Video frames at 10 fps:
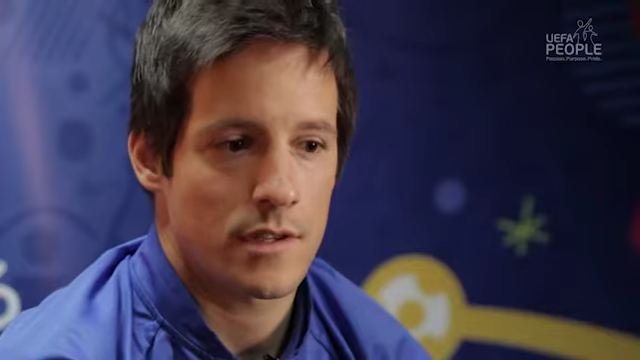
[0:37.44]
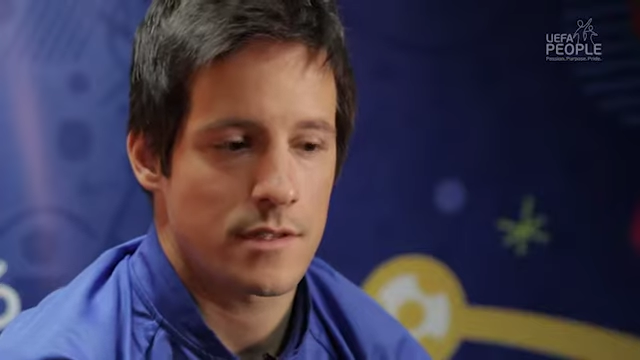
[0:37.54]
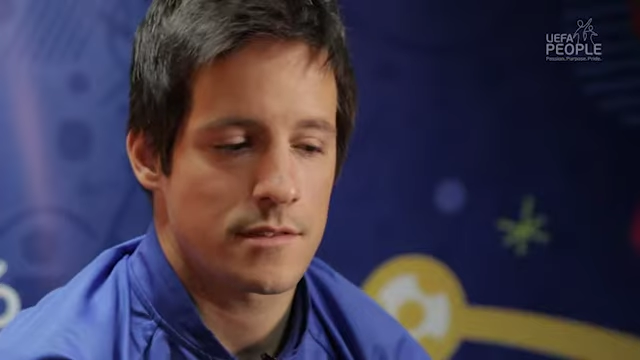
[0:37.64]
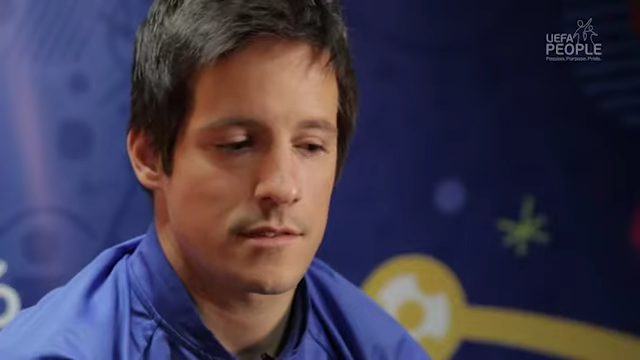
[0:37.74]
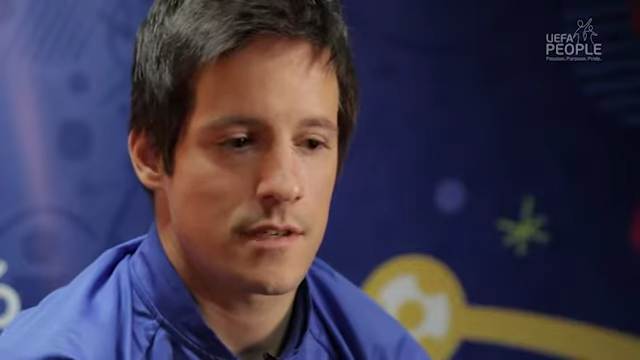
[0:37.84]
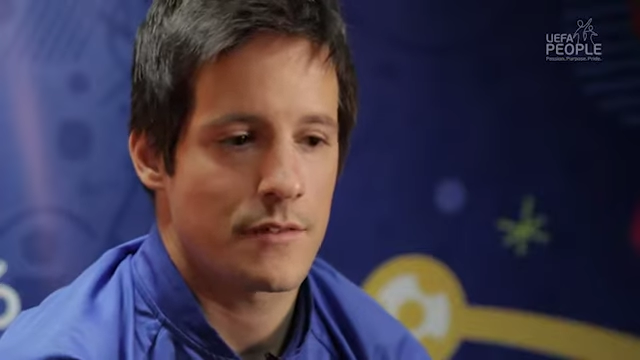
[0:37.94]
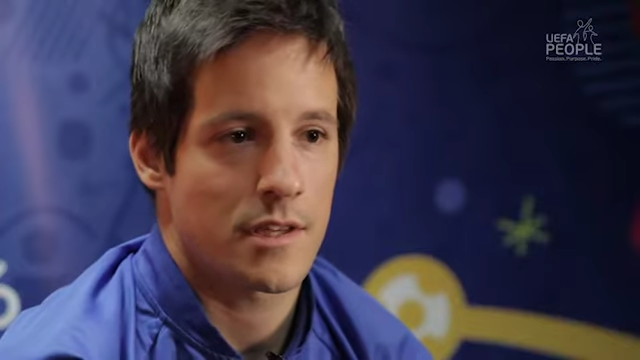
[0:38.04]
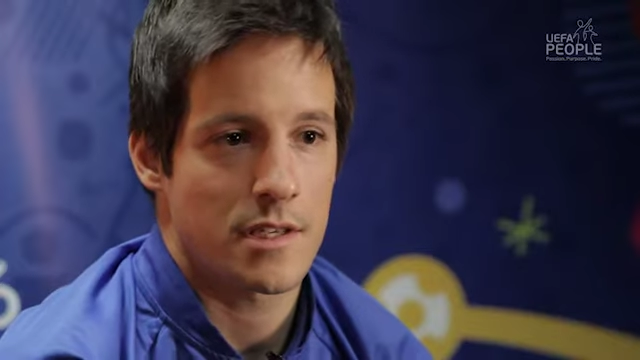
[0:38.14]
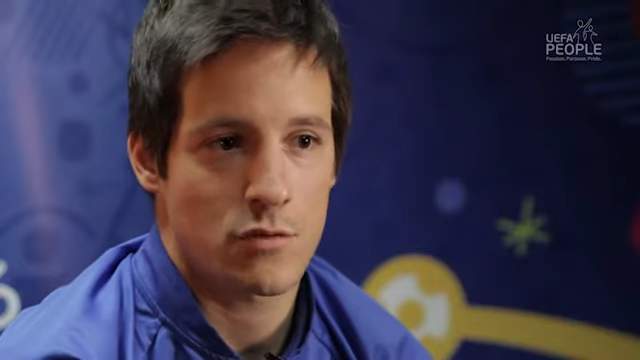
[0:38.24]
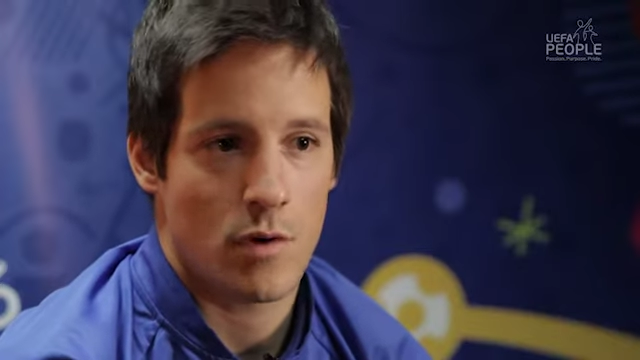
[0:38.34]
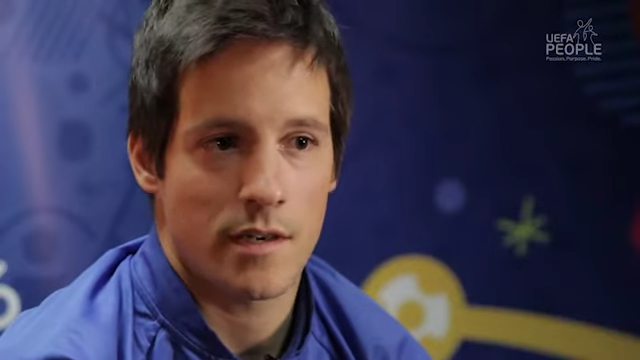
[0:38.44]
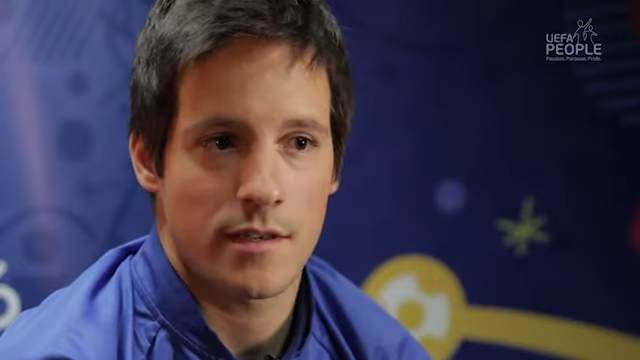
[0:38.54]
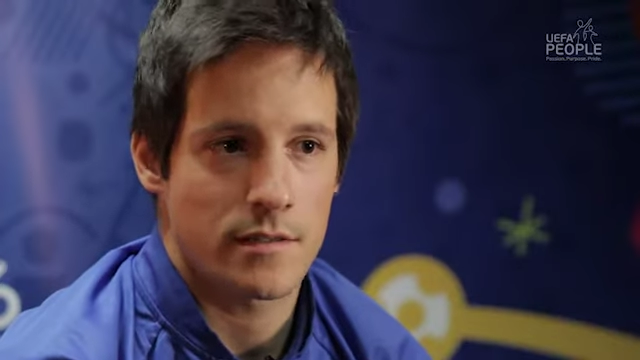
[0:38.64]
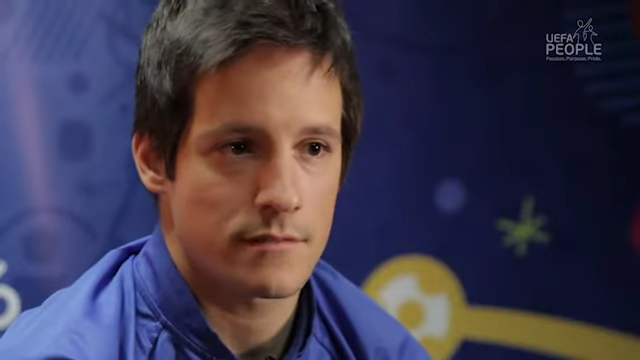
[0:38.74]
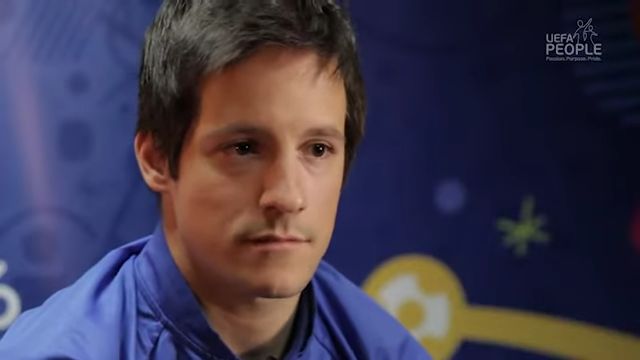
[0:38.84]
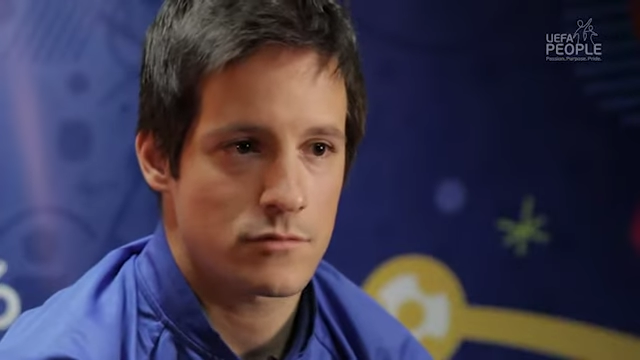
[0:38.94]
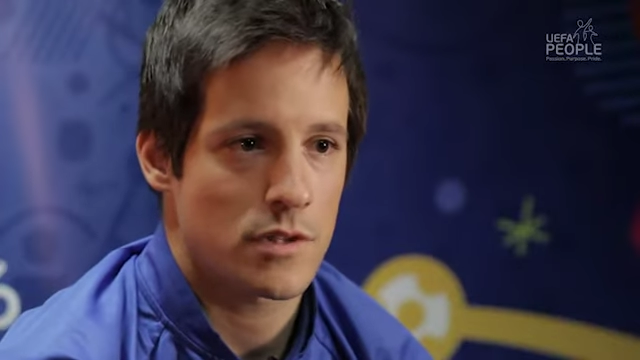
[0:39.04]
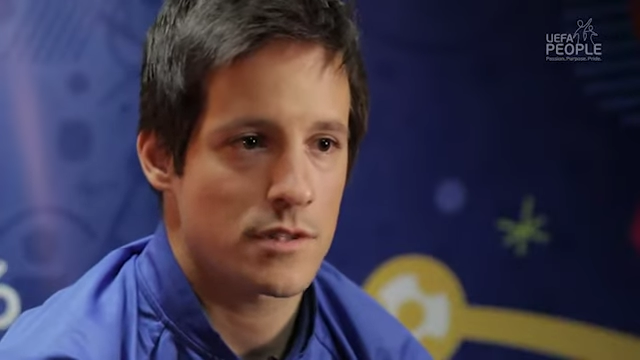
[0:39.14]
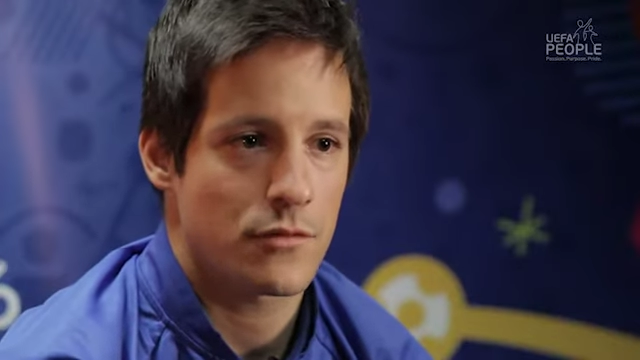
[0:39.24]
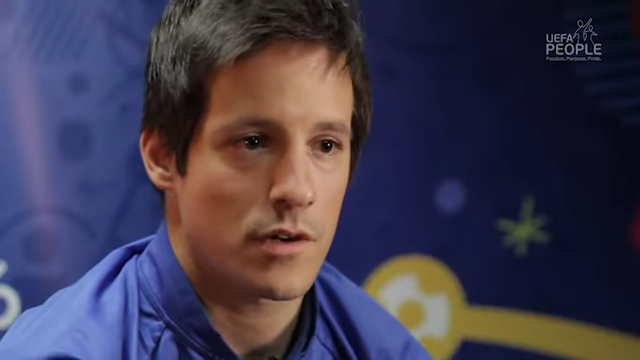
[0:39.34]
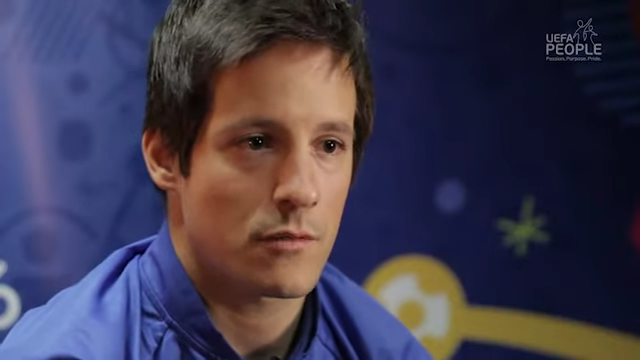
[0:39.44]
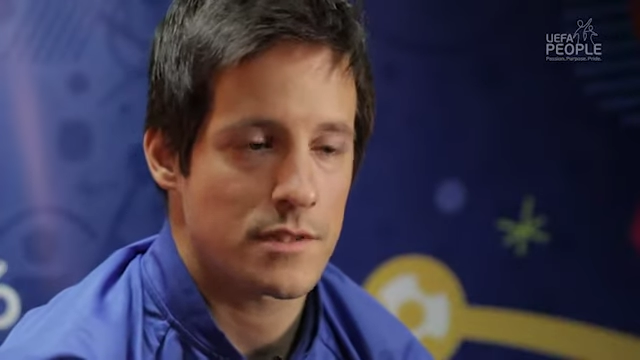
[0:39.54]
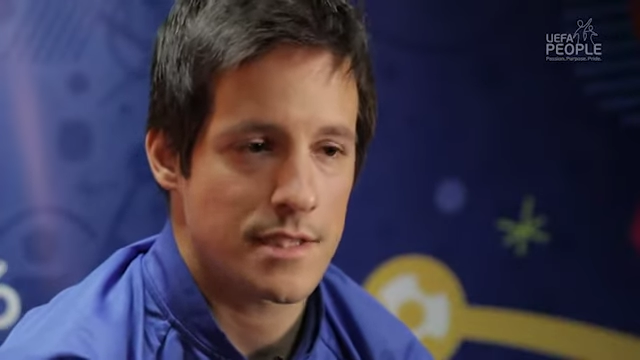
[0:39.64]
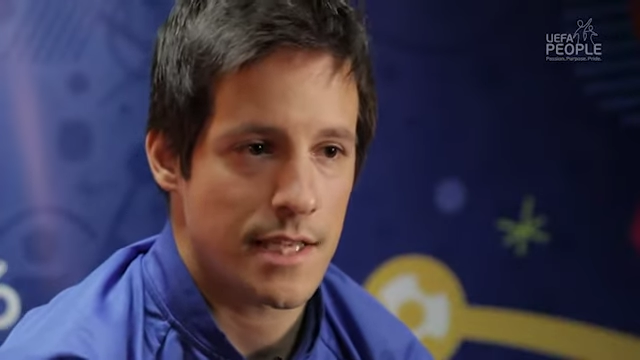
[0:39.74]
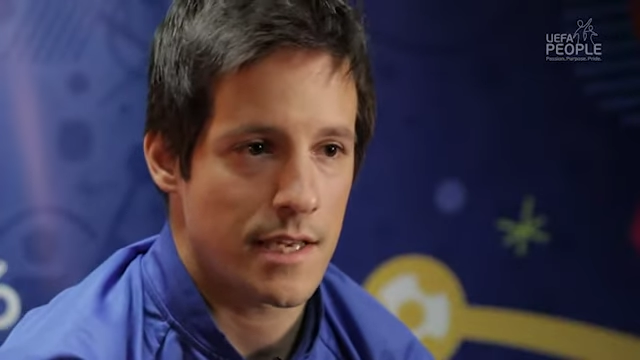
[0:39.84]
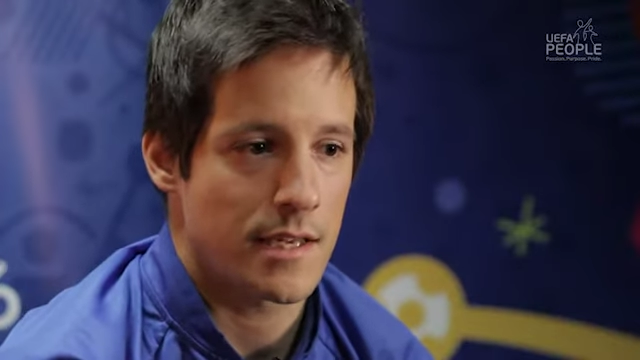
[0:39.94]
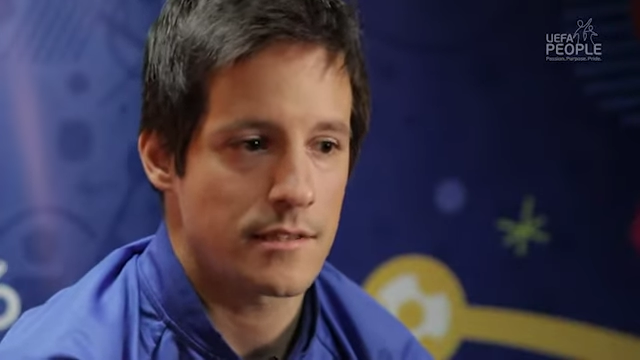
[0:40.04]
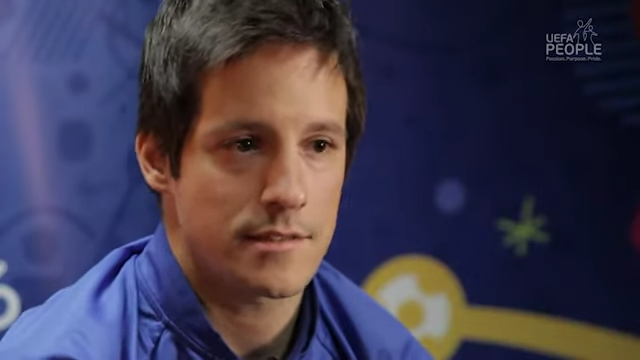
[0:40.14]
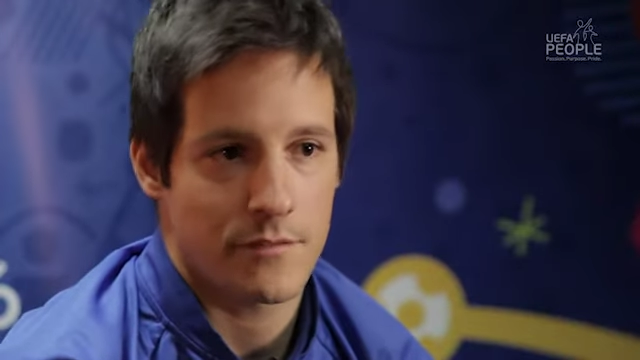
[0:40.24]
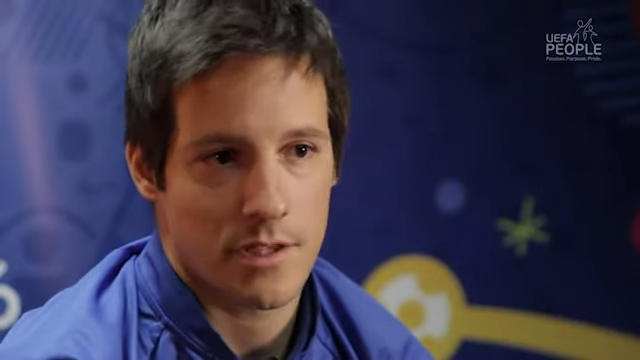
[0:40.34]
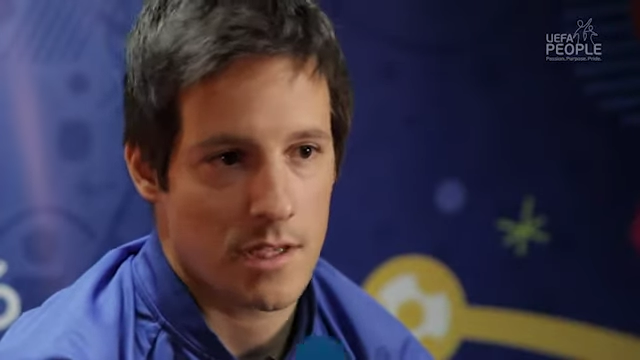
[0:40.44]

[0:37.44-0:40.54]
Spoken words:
that everything is running 24 hours a day, 7